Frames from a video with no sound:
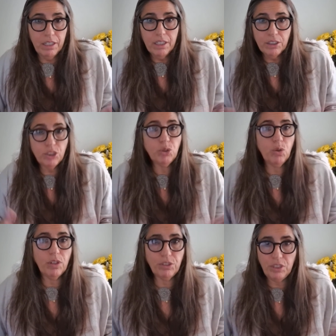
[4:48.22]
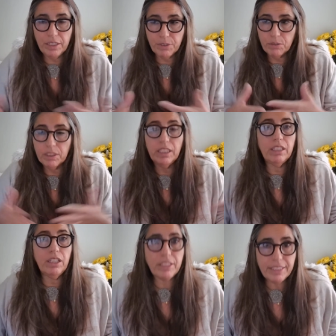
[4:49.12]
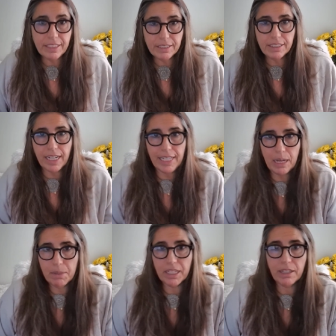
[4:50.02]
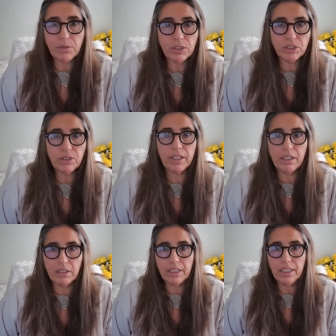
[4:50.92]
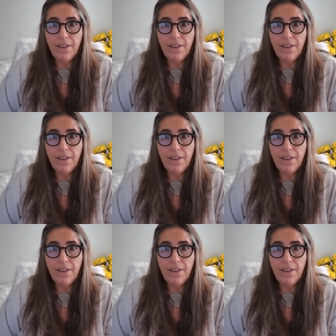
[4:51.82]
the source you never really looked at the dynamic of what's going on